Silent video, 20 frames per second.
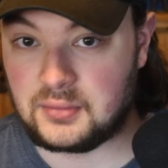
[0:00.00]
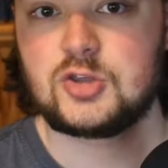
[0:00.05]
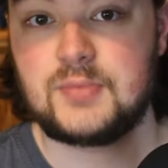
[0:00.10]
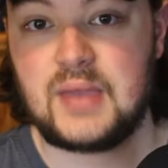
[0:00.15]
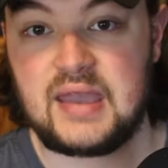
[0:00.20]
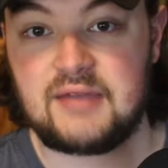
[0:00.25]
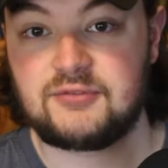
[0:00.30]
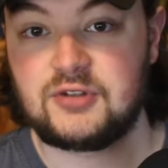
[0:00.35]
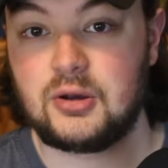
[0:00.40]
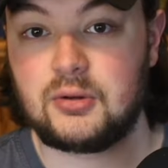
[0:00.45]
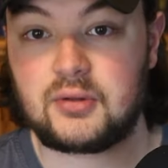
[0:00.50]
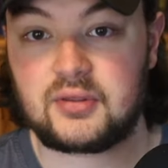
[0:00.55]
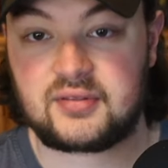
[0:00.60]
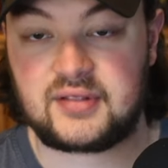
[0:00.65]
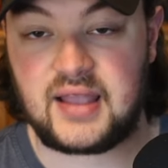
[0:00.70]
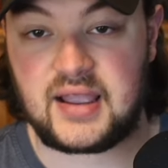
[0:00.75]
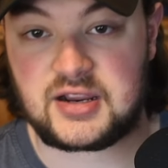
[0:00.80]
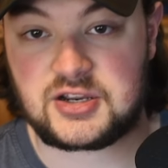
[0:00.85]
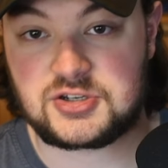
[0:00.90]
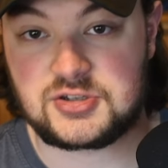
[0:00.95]
You may have
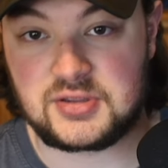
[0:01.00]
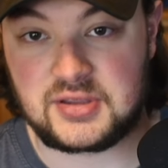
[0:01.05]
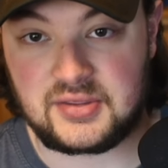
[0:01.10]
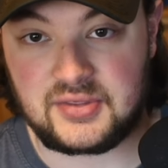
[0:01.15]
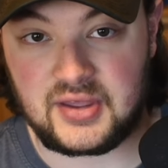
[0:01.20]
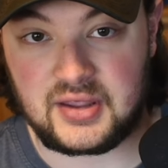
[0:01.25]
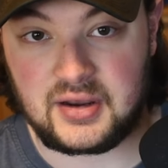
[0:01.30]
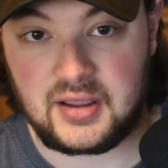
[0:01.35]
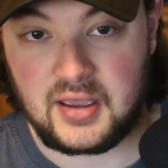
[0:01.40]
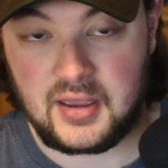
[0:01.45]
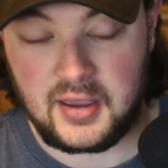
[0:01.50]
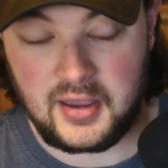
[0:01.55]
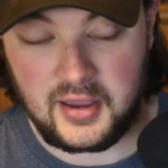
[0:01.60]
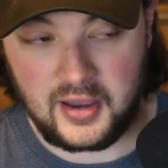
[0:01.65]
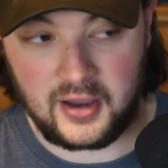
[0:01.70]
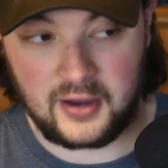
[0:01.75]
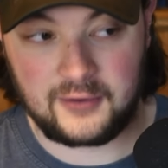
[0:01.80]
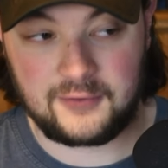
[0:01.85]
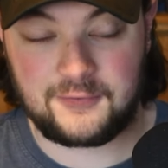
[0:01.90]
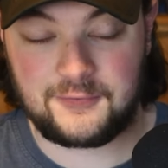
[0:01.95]
noticed, actually, that
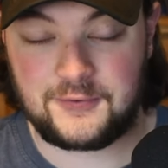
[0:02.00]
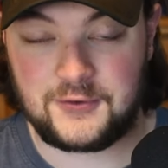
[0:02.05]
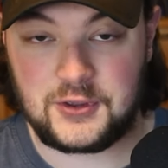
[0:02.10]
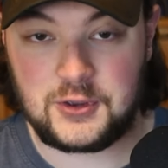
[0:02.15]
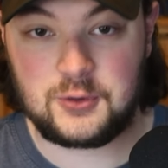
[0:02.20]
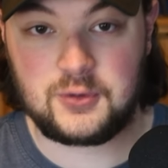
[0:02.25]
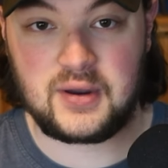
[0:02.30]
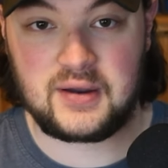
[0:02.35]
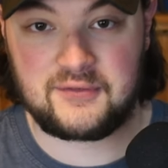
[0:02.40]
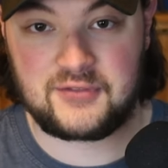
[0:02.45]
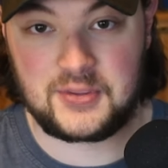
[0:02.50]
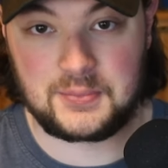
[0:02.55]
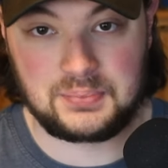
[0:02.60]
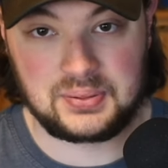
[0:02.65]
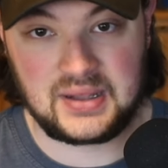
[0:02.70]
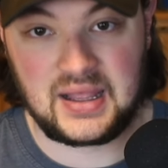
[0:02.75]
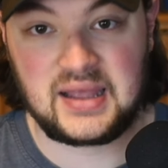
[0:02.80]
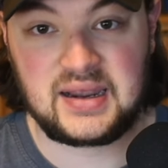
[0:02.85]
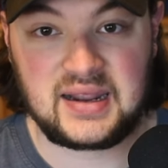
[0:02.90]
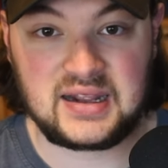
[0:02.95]
a few of the
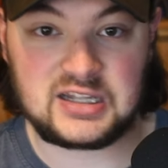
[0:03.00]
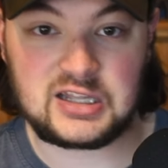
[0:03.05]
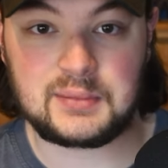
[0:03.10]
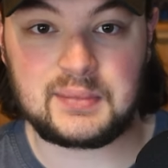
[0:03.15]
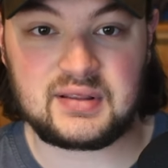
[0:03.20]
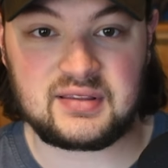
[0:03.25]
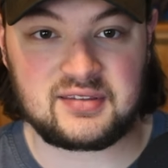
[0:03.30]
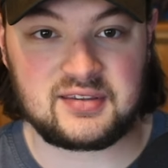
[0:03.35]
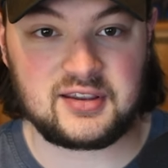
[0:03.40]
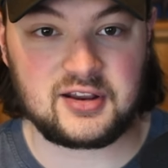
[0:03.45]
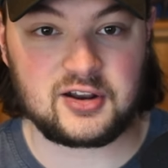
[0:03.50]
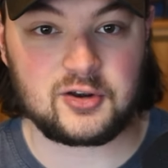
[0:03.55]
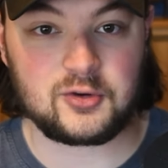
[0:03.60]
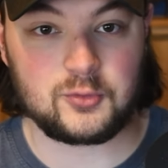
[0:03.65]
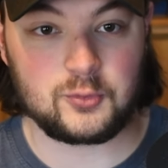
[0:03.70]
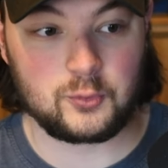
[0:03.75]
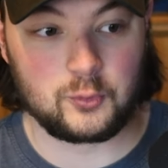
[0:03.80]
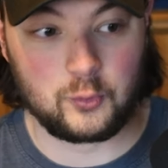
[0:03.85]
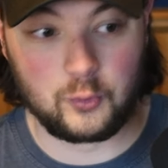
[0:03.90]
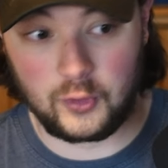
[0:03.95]
plot elements here
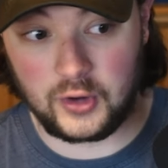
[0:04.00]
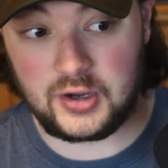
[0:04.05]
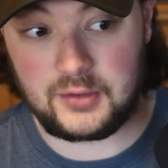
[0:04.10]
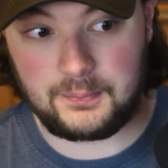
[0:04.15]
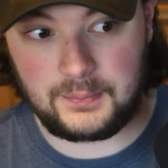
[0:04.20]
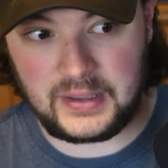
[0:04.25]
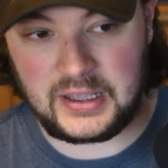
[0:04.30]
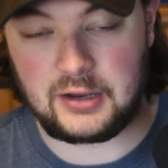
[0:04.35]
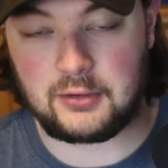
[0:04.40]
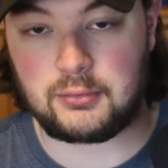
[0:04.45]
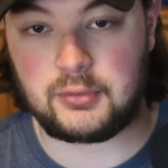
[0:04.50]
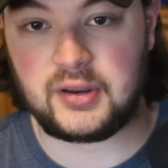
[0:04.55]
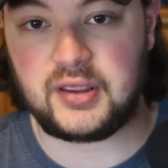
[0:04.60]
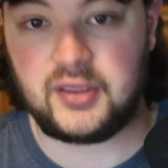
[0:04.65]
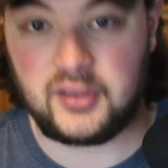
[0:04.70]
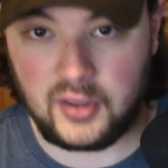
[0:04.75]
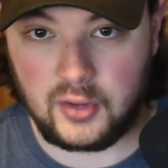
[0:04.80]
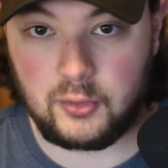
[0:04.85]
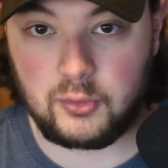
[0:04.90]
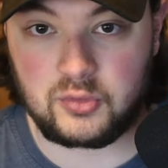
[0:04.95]
would be
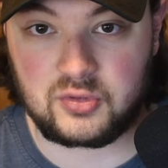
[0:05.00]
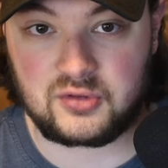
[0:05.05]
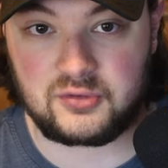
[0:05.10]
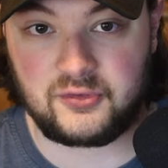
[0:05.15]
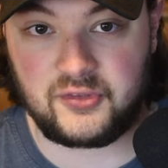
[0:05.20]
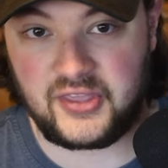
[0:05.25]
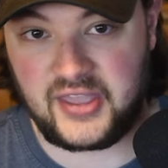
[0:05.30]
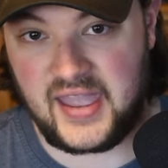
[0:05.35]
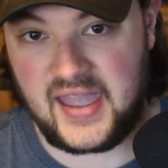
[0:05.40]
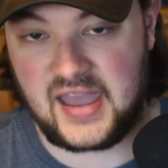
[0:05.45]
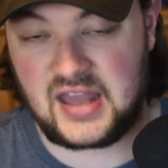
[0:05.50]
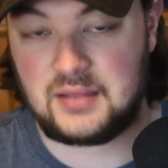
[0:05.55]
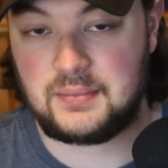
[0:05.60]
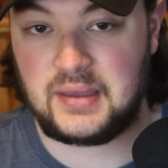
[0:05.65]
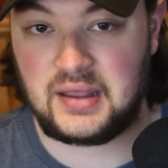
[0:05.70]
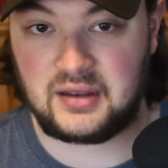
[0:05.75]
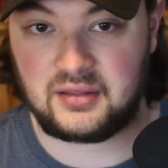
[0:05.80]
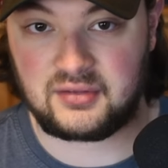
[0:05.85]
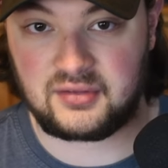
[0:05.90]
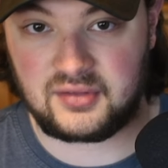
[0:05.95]
reused for the
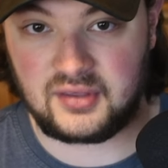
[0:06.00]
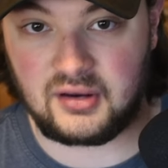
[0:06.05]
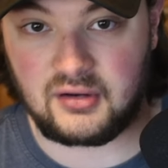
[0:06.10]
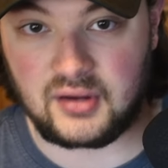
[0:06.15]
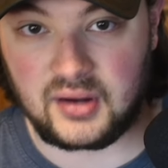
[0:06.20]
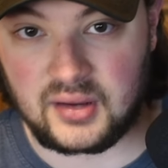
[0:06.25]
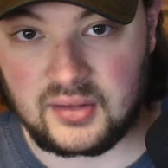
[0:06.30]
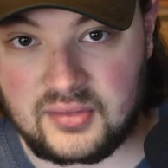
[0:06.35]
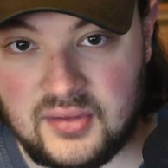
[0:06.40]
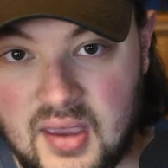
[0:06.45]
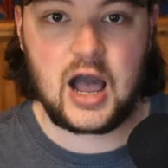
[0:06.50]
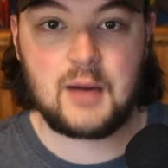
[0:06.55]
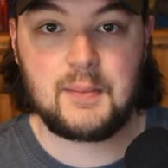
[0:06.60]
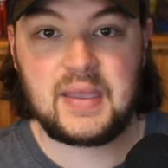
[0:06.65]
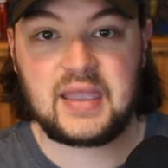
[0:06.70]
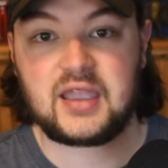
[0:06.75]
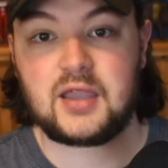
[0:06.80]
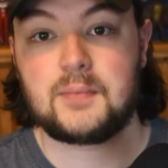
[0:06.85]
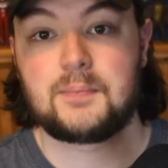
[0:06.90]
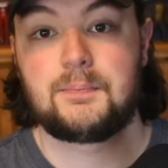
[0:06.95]
animated series. I'll
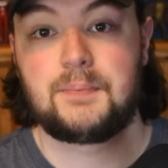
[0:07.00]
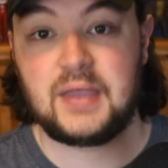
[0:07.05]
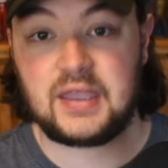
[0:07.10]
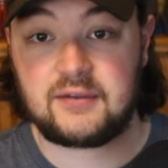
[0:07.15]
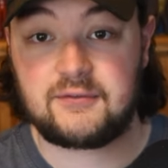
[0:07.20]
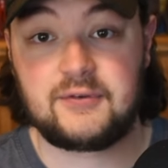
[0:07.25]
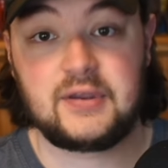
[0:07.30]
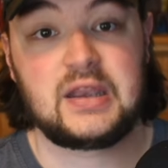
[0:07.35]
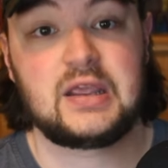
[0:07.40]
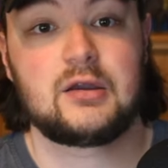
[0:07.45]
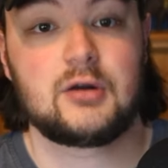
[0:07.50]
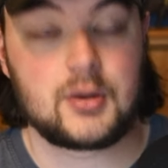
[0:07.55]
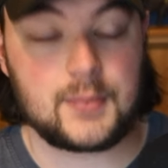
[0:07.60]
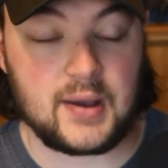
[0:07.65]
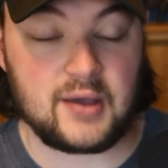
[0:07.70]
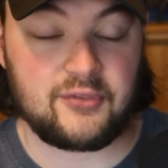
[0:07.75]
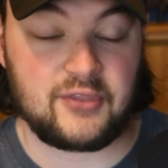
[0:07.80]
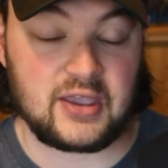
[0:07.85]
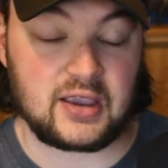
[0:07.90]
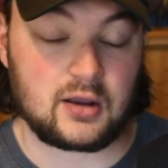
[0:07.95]
make a big video
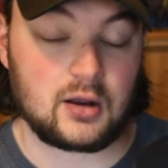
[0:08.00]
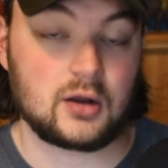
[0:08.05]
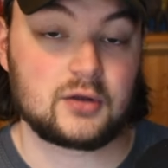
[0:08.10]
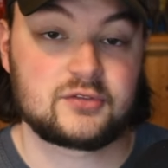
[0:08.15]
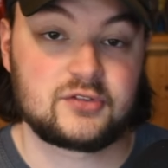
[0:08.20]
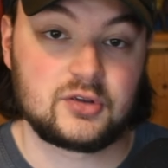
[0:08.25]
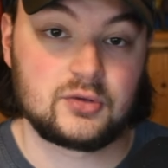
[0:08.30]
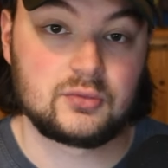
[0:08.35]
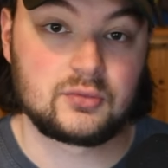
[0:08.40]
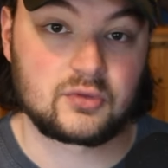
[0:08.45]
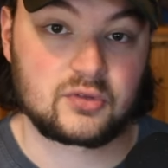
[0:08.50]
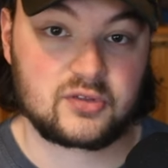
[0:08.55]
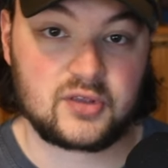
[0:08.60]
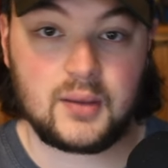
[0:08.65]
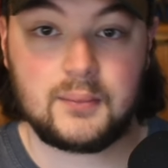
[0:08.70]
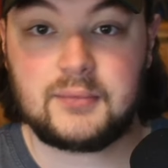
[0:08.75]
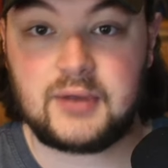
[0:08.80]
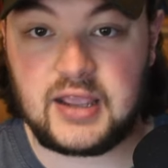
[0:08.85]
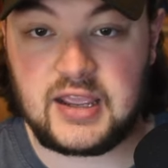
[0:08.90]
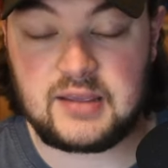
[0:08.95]
about that cartoon
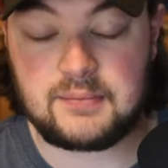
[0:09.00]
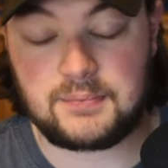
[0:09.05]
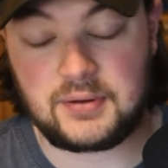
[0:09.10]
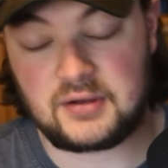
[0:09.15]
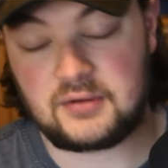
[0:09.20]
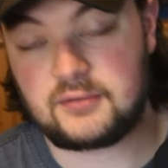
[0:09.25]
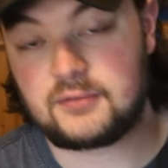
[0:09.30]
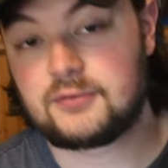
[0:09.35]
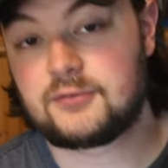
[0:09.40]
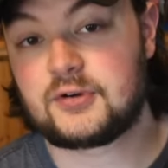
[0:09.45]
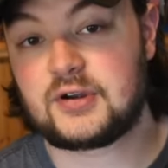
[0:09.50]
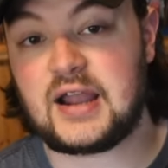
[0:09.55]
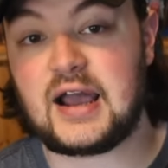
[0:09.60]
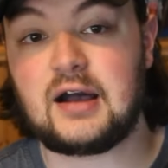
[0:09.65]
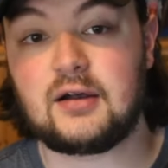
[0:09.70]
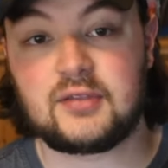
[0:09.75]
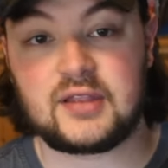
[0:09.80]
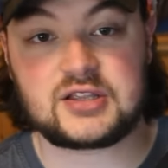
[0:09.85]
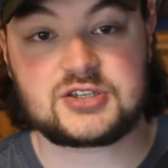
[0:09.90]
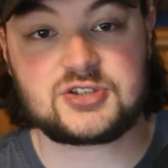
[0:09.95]
someday, but for
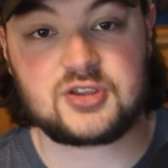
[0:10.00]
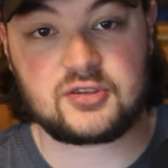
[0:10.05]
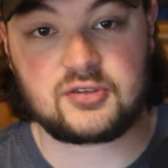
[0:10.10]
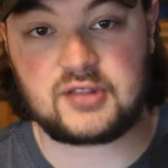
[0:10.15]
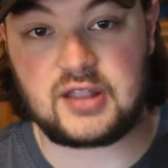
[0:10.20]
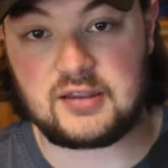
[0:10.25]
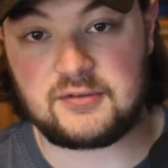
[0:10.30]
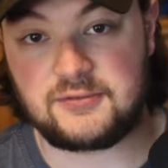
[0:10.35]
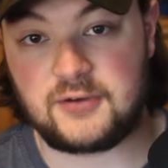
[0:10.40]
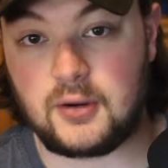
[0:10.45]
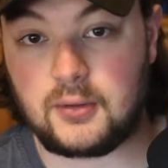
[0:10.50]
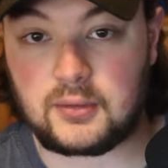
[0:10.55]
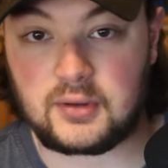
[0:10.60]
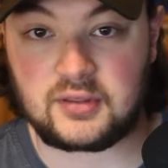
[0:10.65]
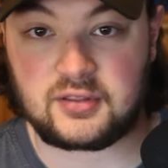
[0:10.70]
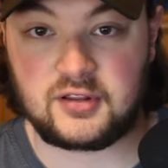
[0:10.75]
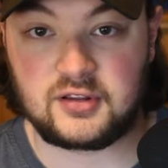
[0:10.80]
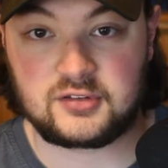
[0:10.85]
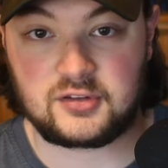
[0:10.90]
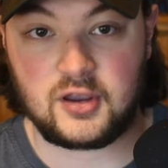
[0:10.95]
now, let's just stay
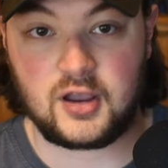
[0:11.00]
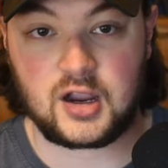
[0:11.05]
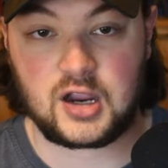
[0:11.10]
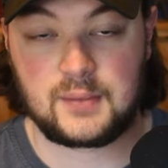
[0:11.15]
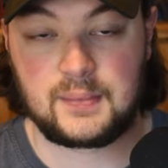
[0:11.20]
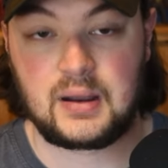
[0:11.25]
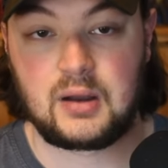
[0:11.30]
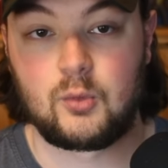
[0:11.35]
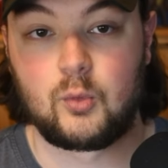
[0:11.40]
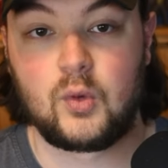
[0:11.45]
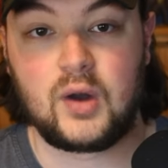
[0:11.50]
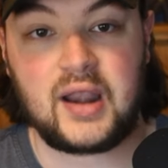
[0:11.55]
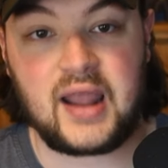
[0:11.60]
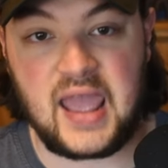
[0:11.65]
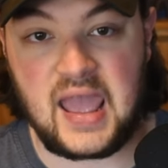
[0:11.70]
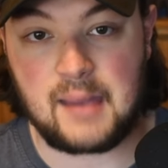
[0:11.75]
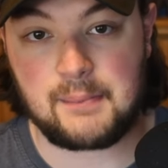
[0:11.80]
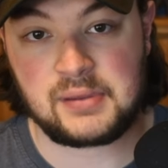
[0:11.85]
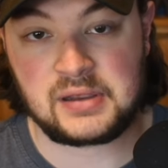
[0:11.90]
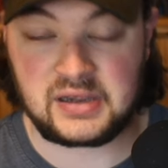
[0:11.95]
focused and talk about what
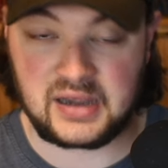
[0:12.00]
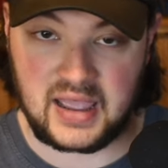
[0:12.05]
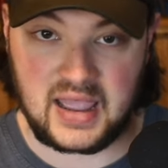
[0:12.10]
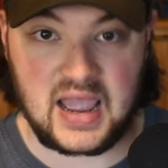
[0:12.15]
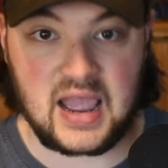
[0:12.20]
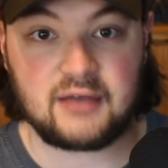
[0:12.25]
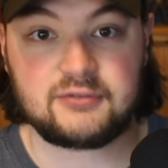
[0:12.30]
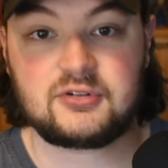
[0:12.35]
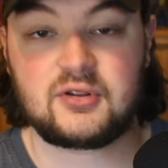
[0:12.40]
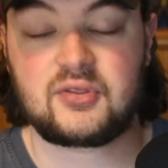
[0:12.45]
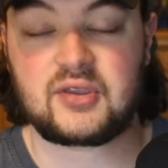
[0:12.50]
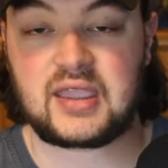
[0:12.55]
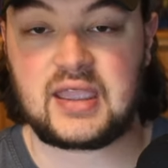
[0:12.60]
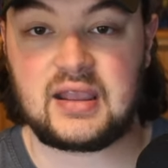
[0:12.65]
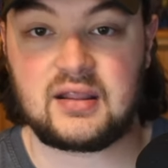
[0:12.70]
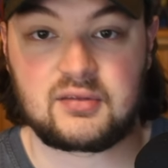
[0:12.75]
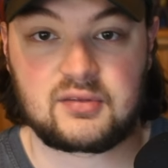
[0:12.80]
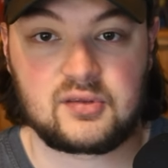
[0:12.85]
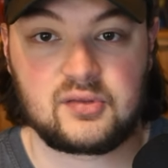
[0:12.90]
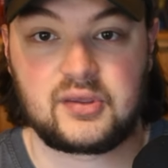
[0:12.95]
happened after the
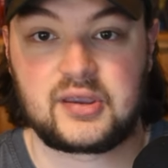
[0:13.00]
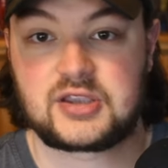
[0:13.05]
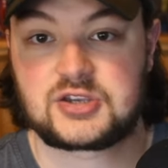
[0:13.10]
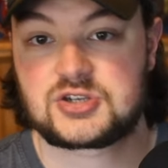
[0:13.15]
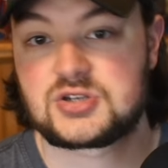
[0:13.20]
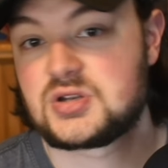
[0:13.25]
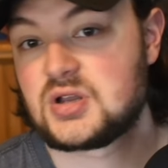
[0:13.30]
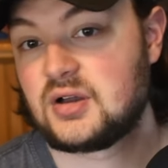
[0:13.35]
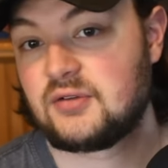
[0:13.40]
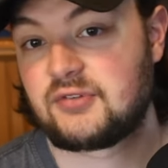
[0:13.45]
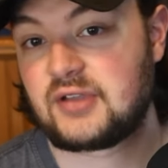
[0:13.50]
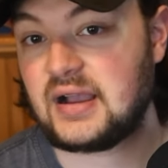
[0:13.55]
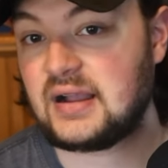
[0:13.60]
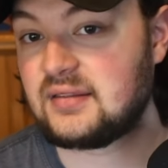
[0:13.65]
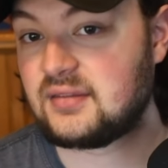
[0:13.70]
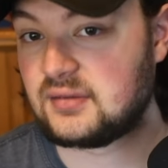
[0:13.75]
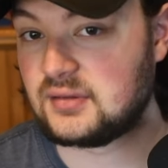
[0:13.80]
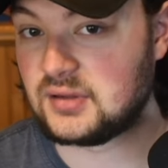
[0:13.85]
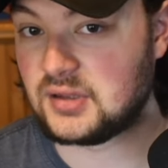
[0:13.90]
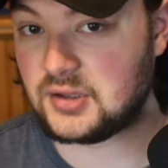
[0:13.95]
cancellation of
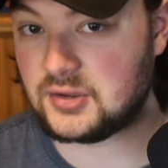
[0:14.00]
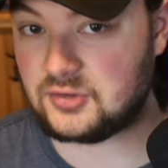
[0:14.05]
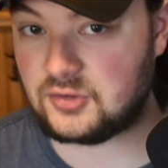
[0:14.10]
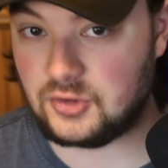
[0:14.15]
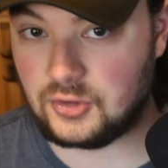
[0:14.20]
Godzilla